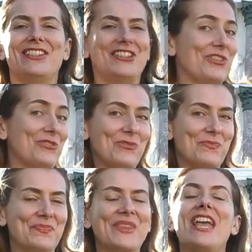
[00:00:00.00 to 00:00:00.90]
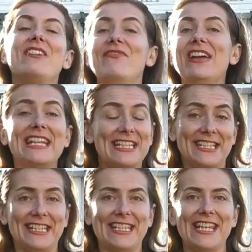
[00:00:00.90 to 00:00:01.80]
2.
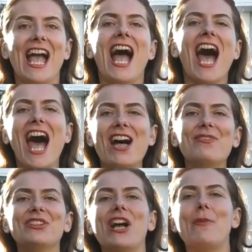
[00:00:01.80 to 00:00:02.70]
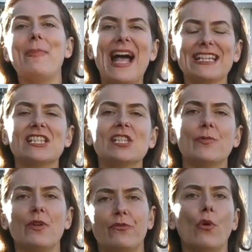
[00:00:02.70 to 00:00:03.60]
Validity. How would our patents
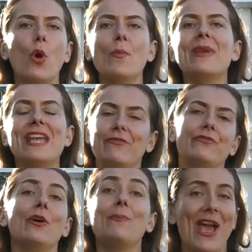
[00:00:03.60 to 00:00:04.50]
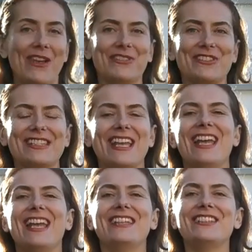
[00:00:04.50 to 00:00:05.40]
perform if opposed?
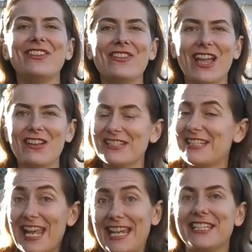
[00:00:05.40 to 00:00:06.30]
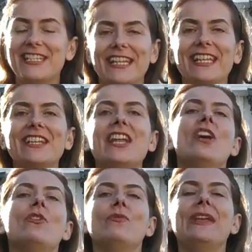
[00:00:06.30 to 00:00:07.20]
In 2018,
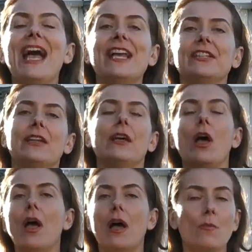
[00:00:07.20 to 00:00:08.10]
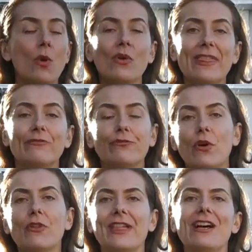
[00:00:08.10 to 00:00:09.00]
we had more than
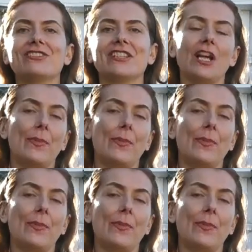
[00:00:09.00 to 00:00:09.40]
4,000